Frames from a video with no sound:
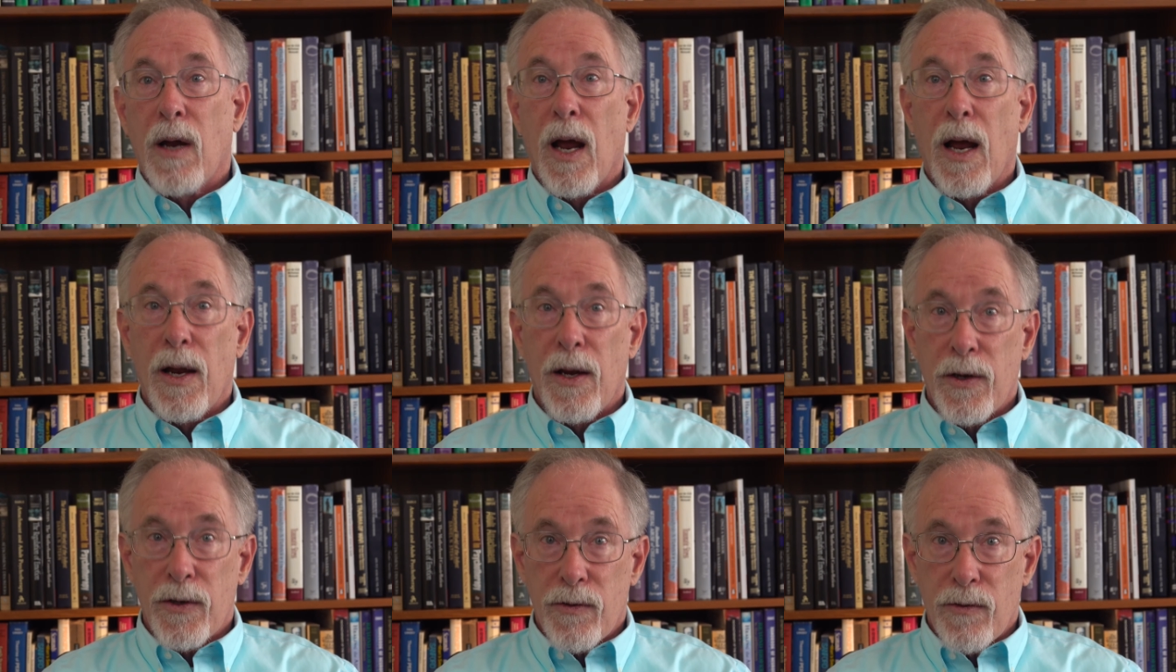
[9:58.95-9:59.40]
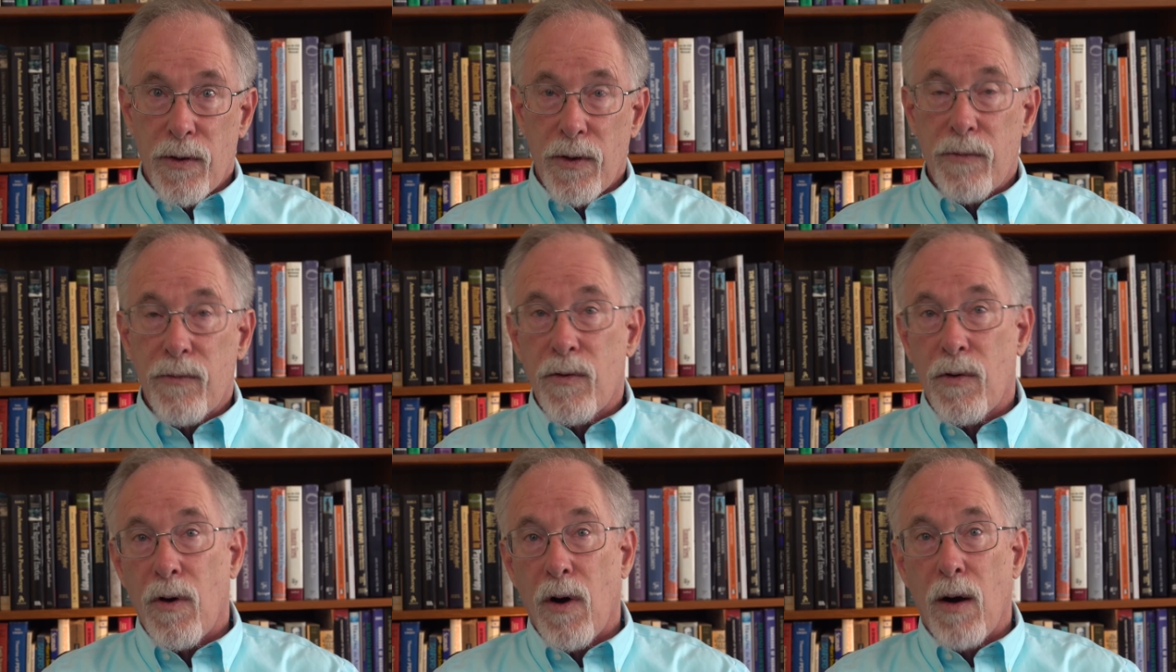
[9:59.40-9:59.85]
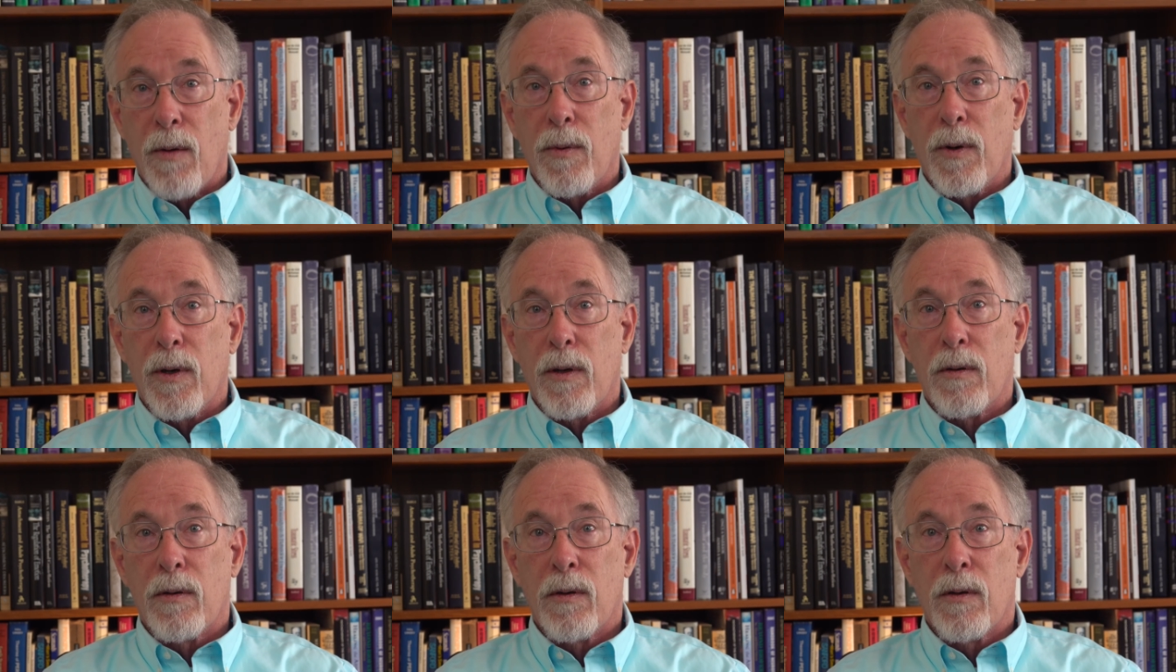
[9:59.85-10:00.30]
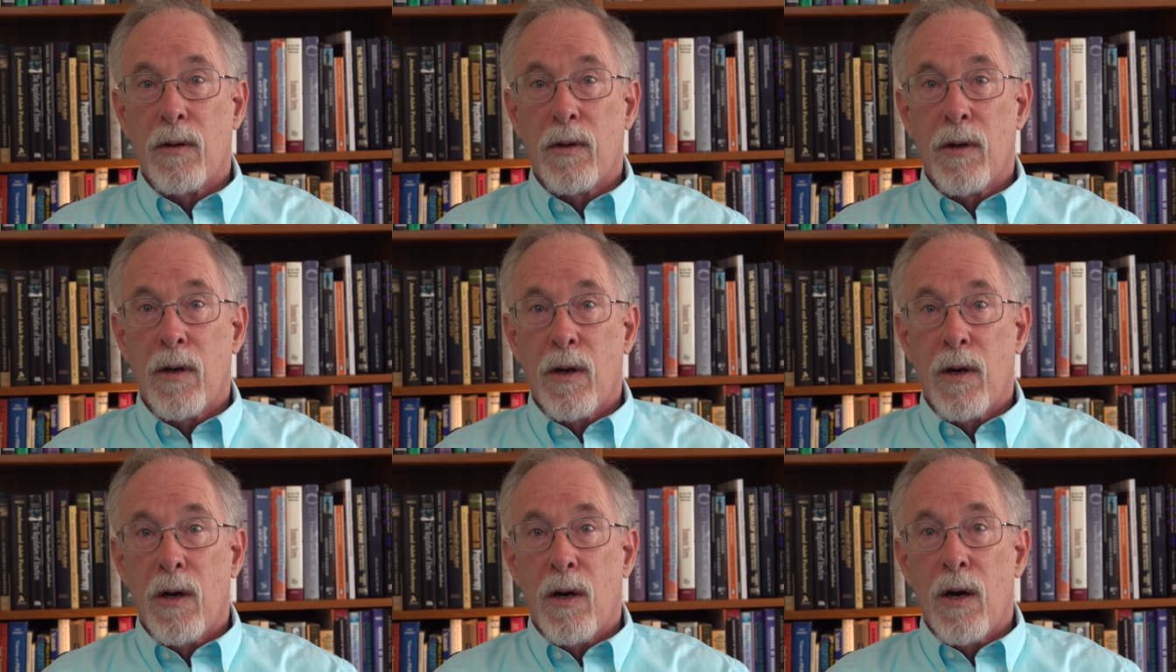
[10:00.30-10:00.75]
a history of trauma,
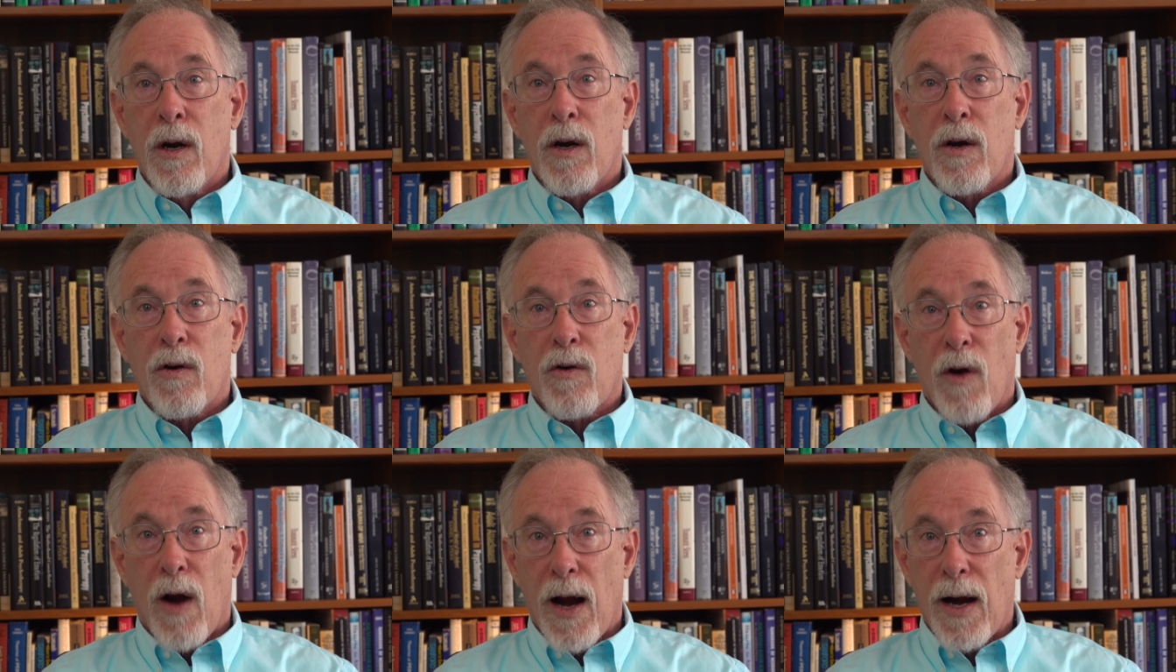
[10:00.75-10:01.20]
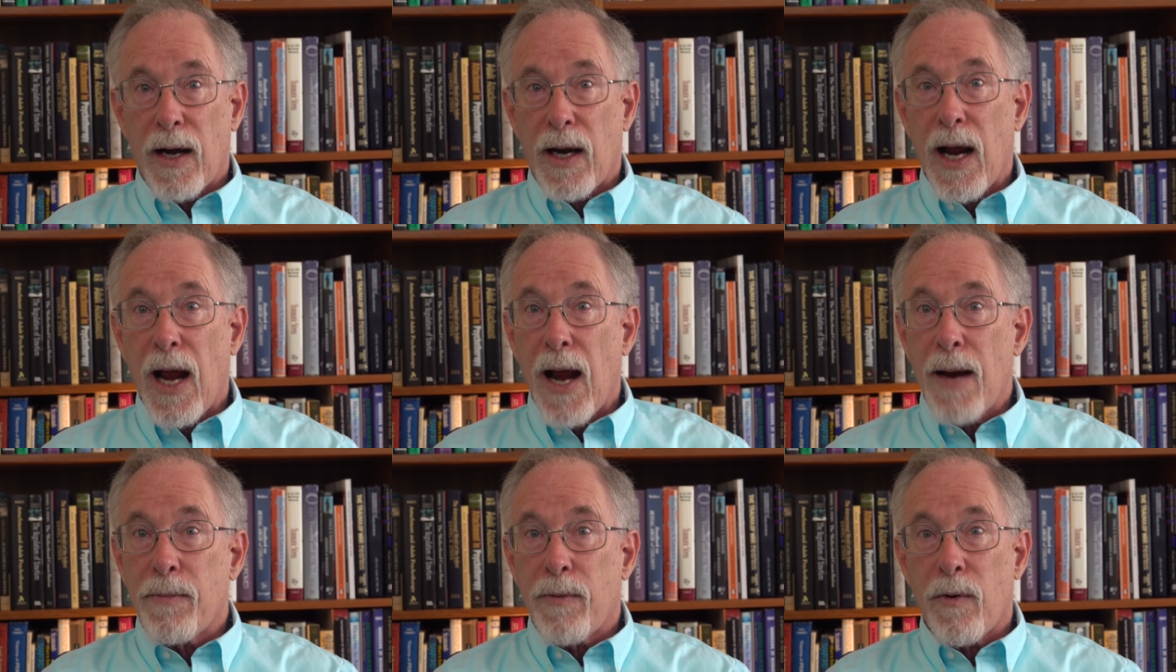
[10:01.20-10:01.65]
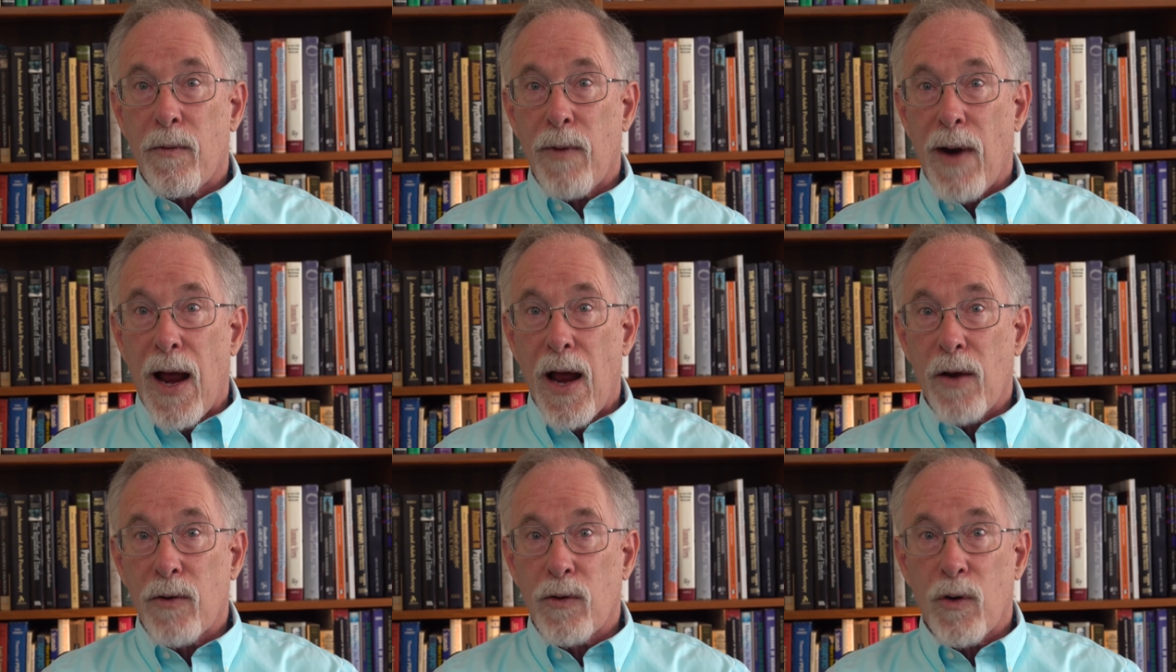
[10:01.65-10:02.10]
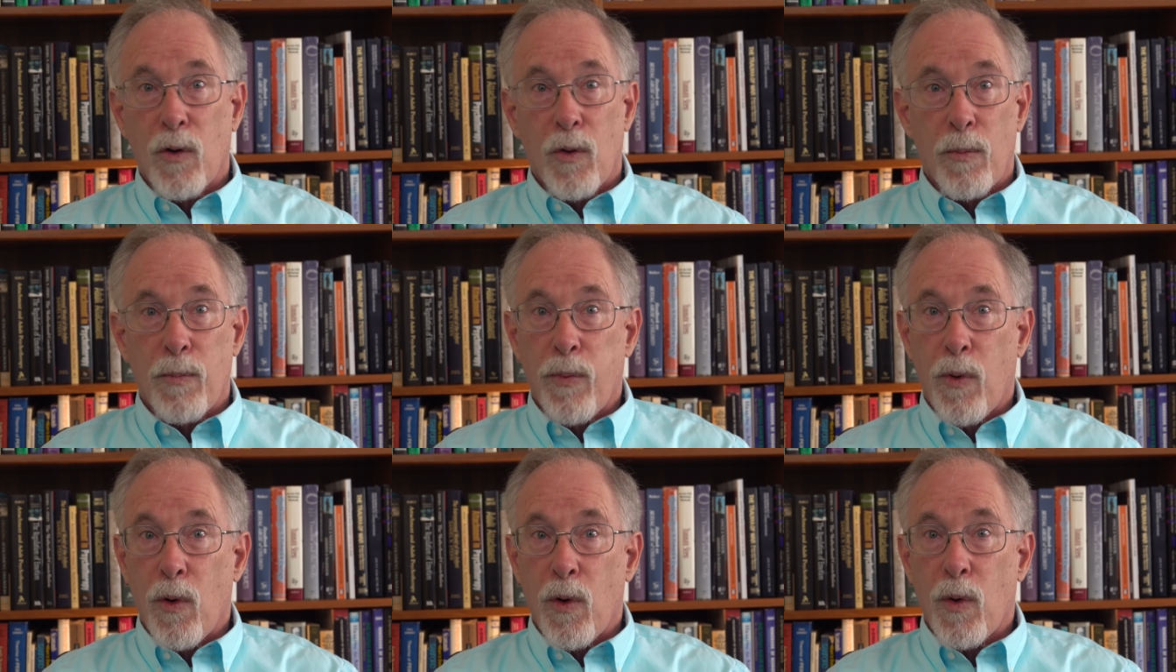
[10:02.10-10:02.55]
chronic hyperarousal or
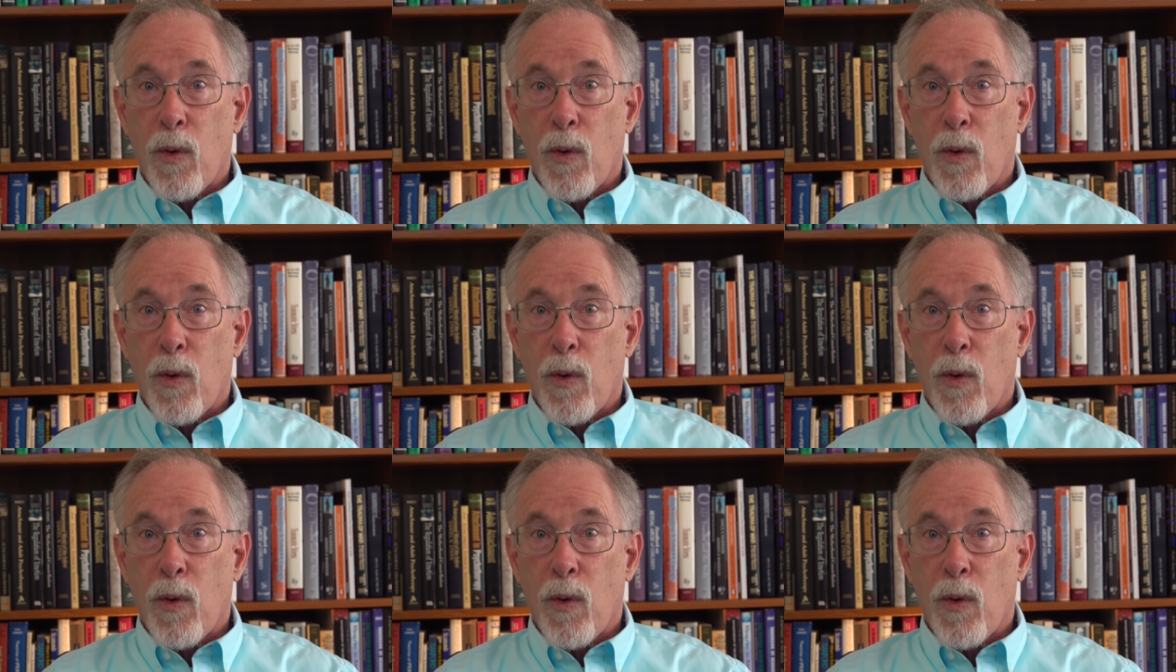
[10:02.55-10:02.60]
poor